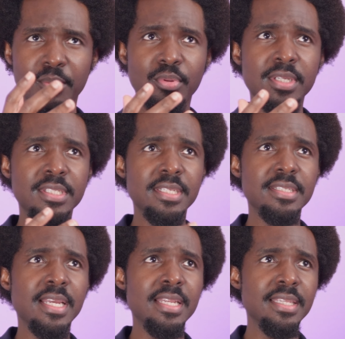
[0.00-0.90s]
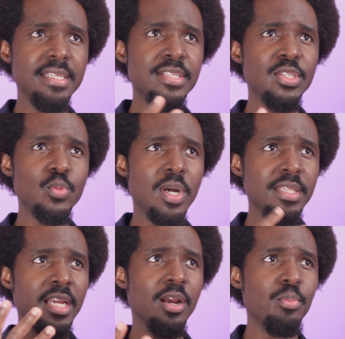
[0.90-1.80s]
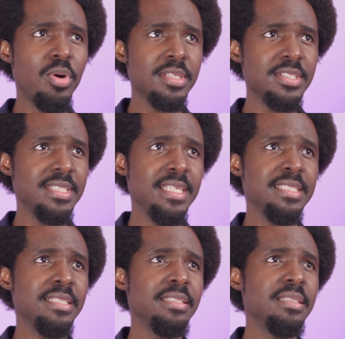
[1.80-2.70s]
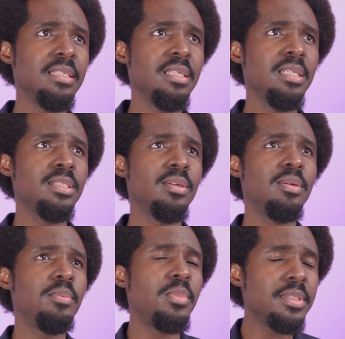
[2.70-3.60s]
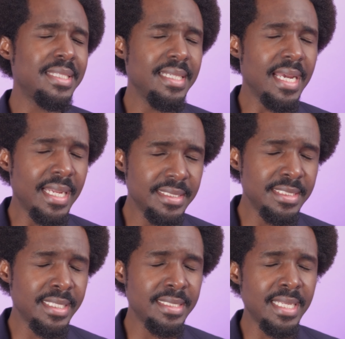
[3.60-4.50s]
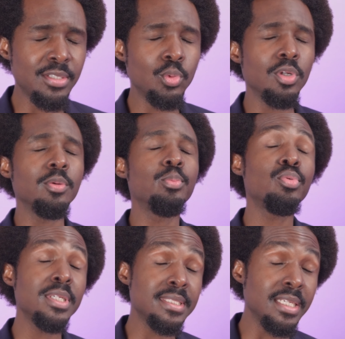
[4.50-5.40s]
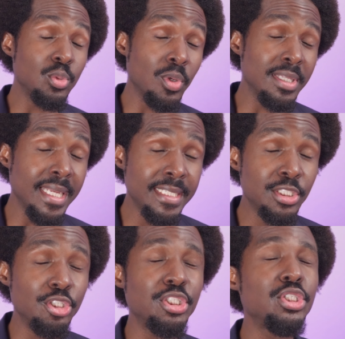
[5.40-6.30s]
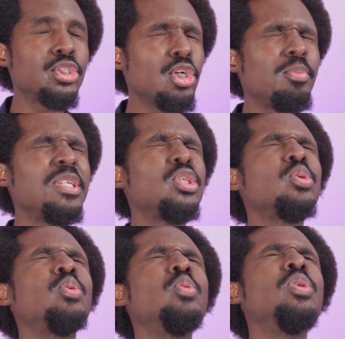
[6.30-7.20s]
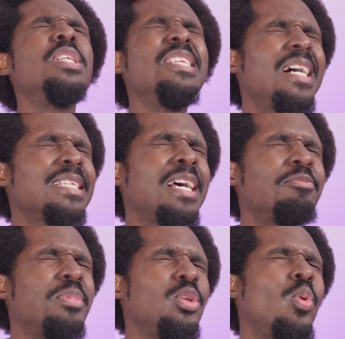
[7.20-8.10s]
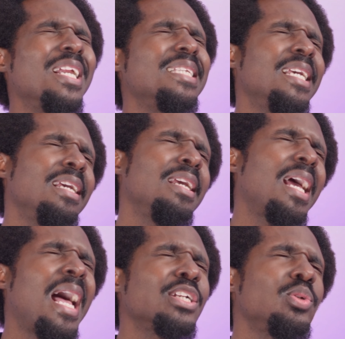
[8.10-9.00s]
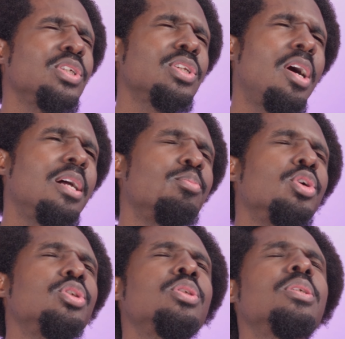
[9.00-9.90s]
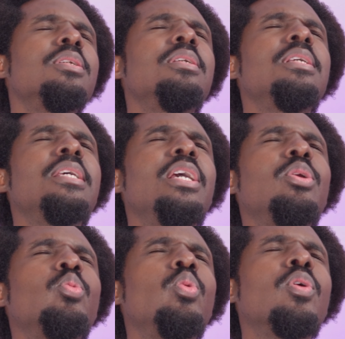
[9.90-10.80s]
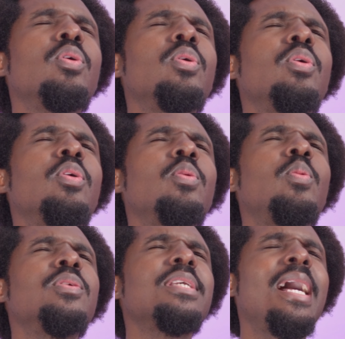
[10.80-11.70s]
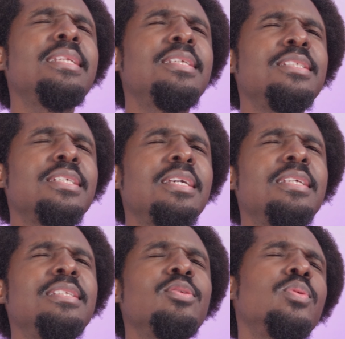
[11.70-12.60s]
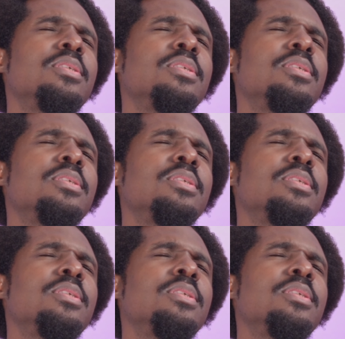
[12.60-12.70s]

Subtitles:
present, and this is what they are postulating. So, but the antigen that were present were later determined to not have been what they actually thought, but it was antigens